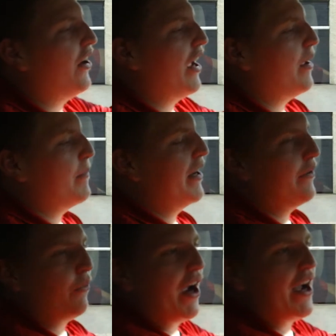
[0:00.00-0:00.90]
I mean,
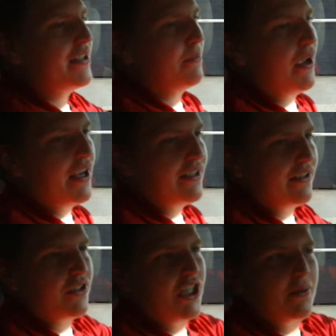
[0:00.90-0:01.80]
it rides amazing.
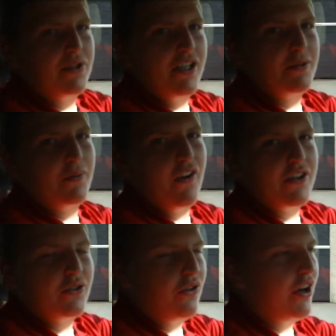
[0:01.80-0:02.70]
GMC is
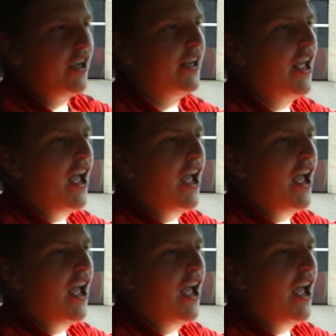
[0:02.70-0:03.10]
professional grade.